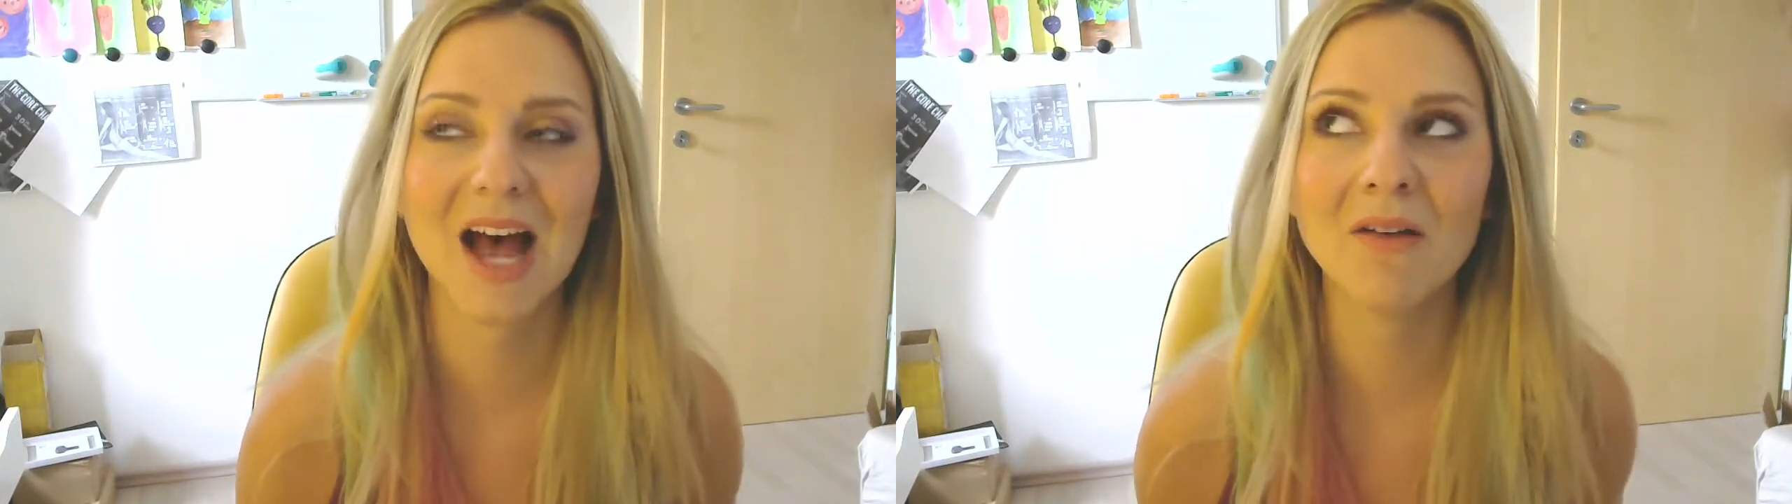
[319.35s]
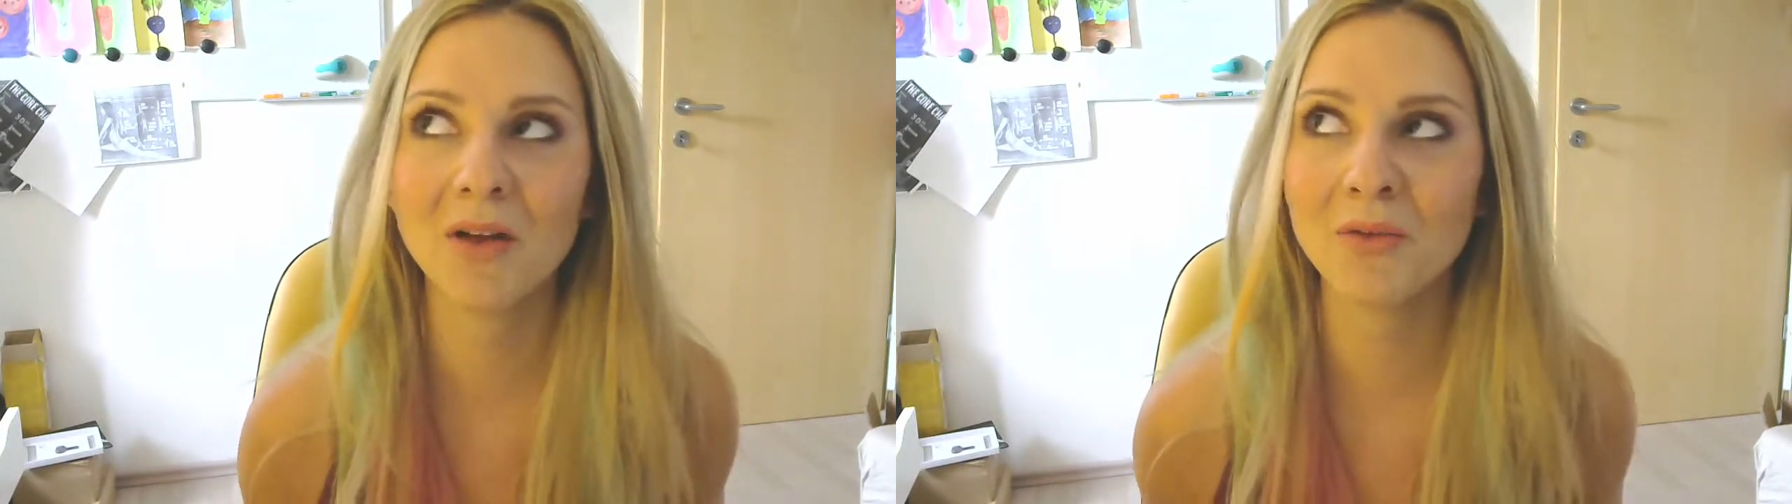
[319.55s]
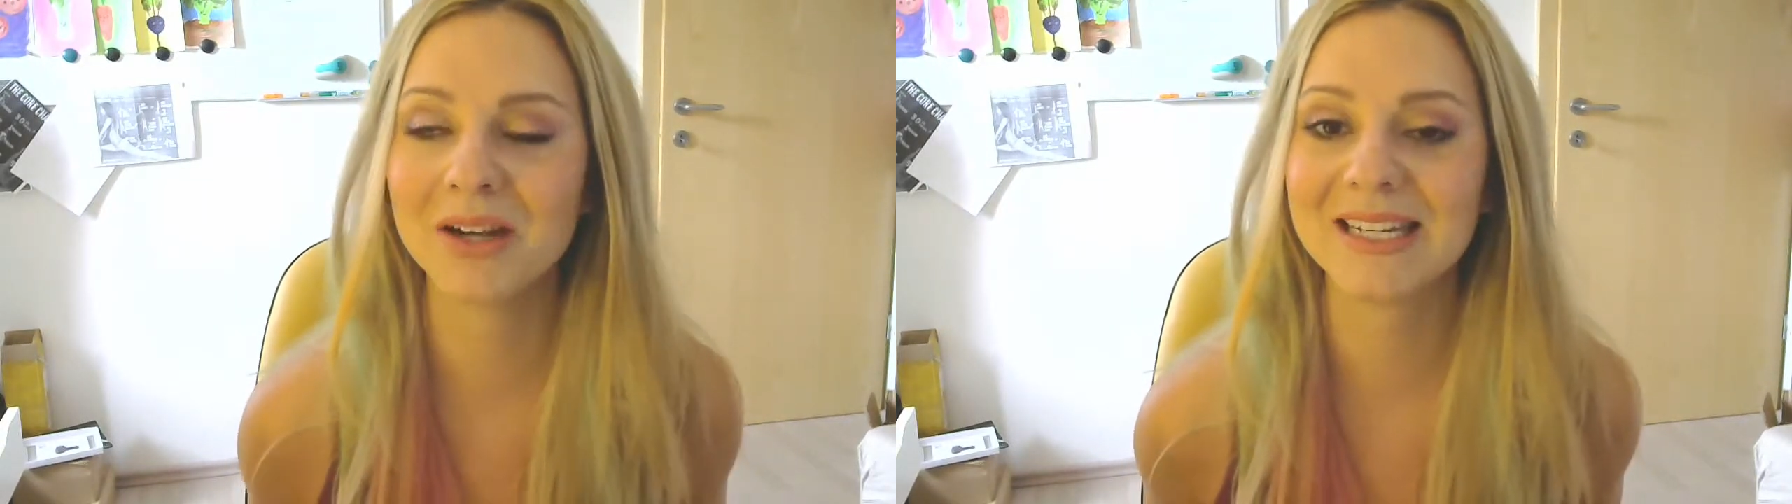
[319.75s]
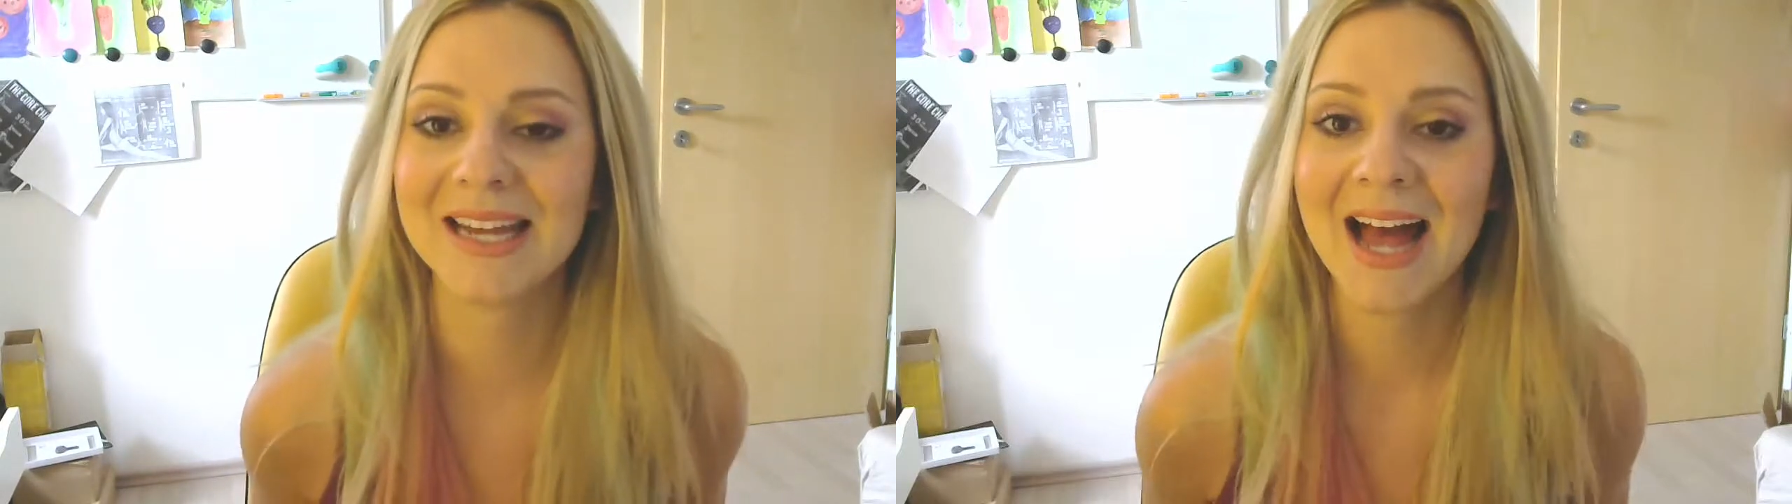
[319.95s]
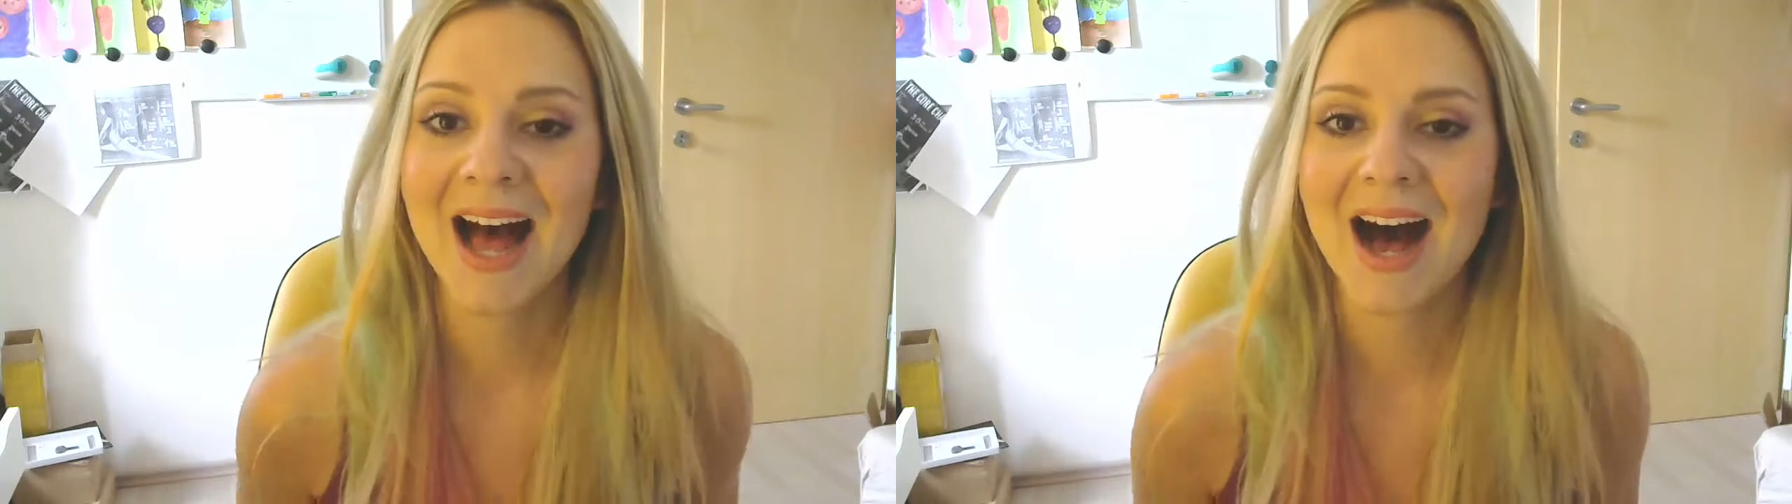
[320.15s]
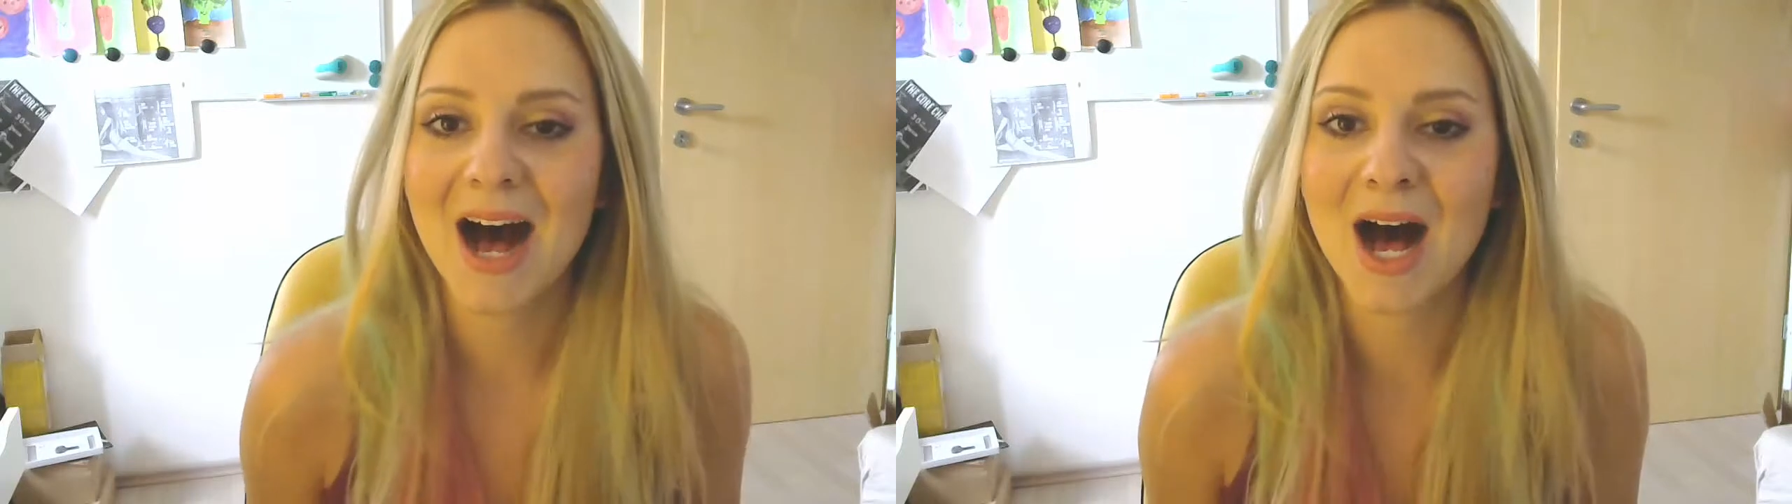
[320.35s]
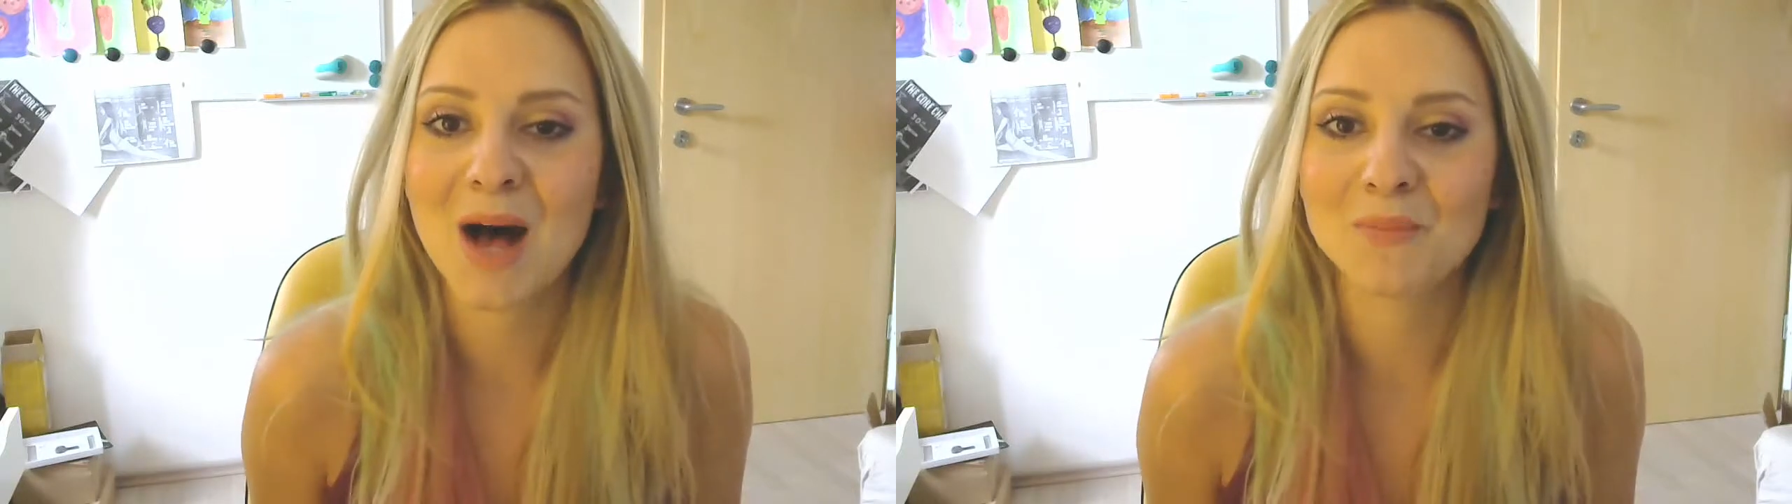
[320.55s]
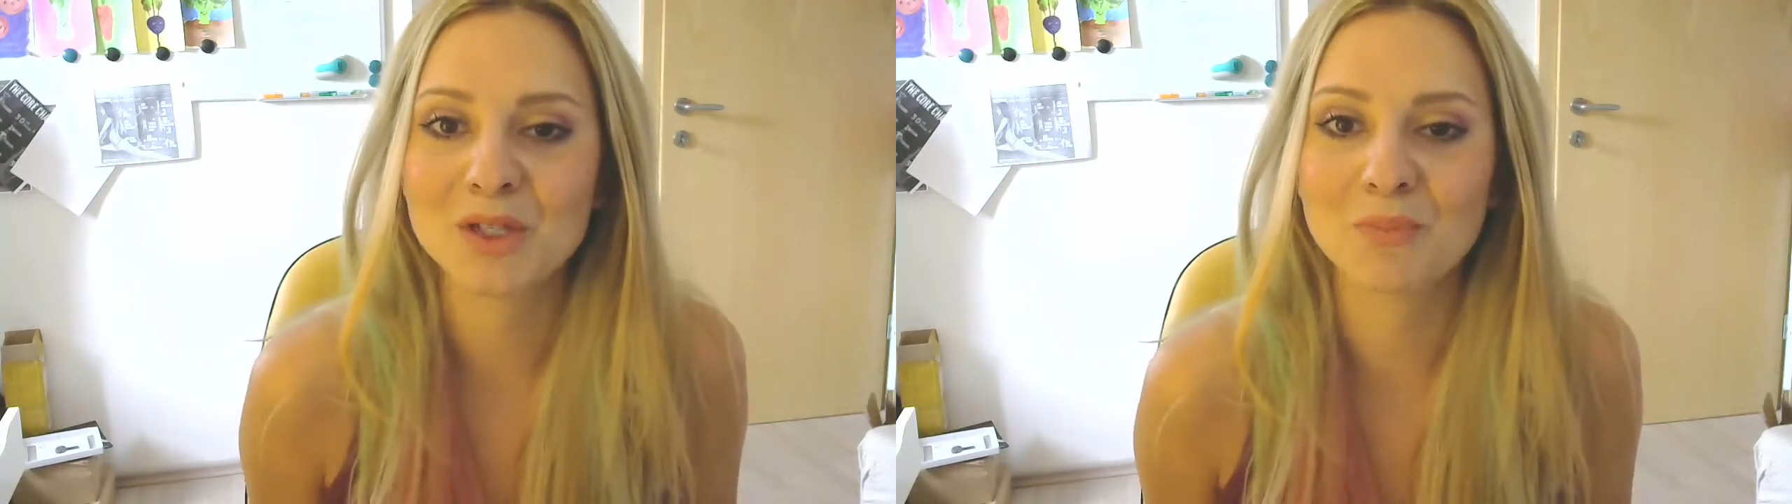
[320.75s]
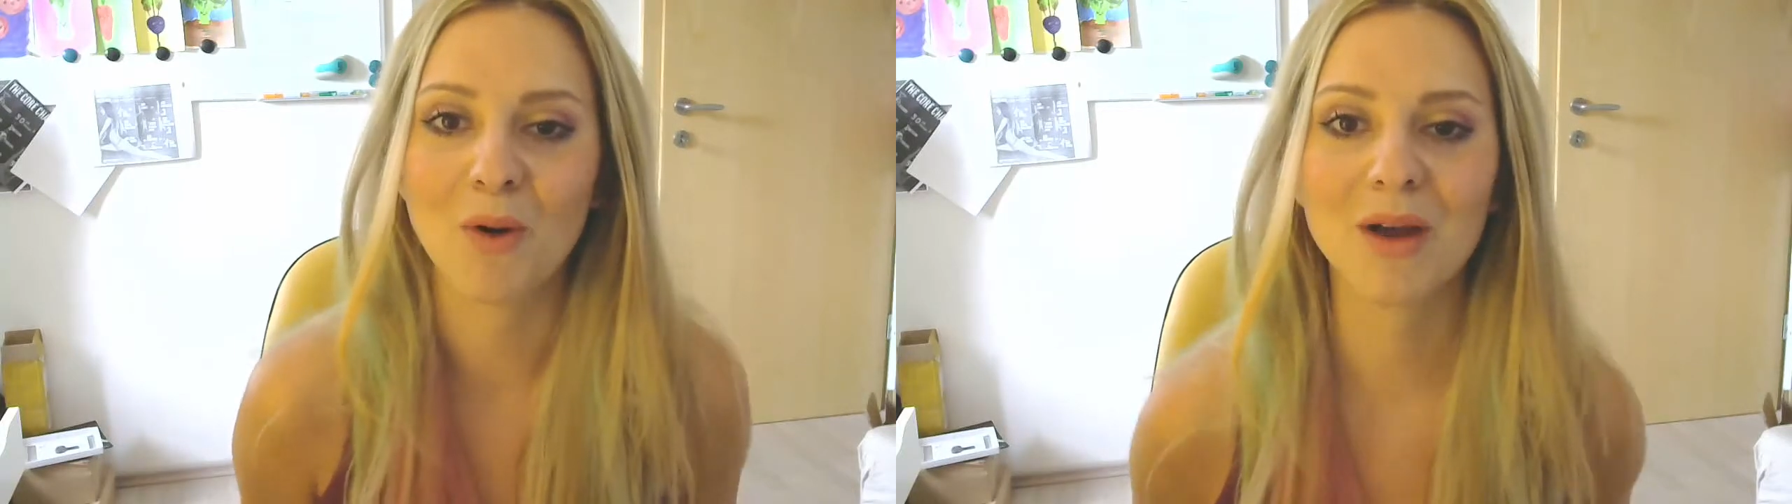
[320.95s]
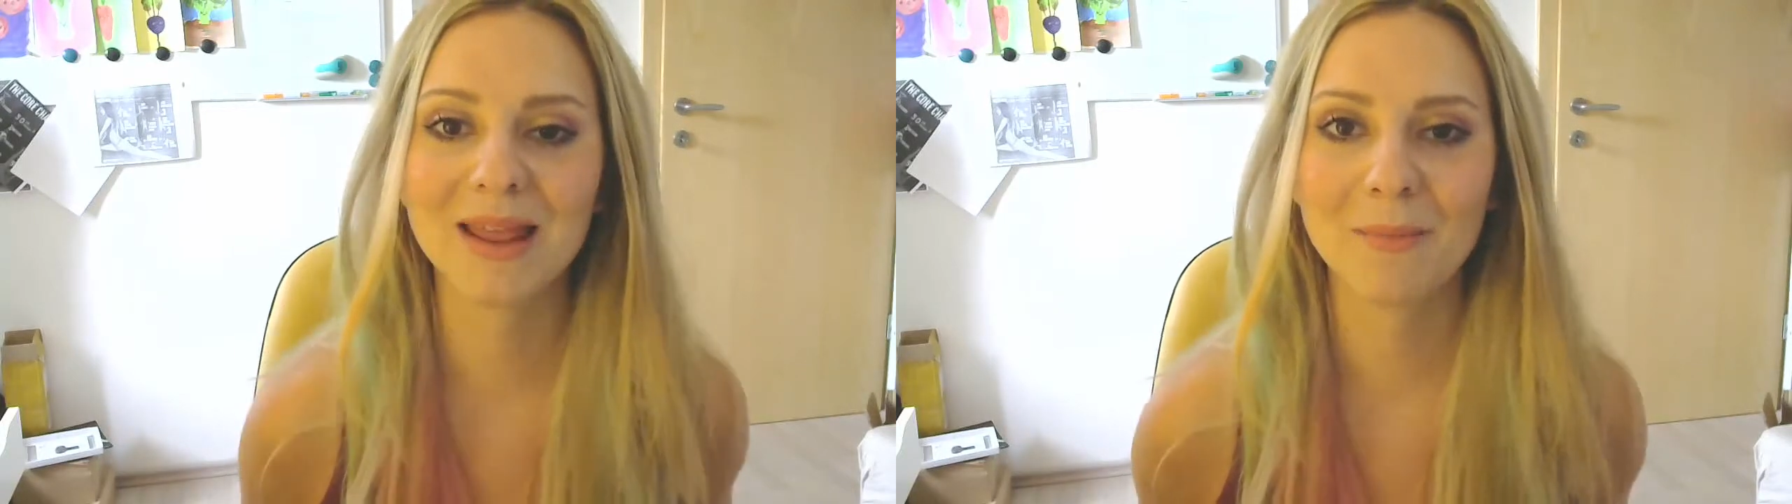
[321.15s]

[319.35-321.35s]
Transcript: I've already spoken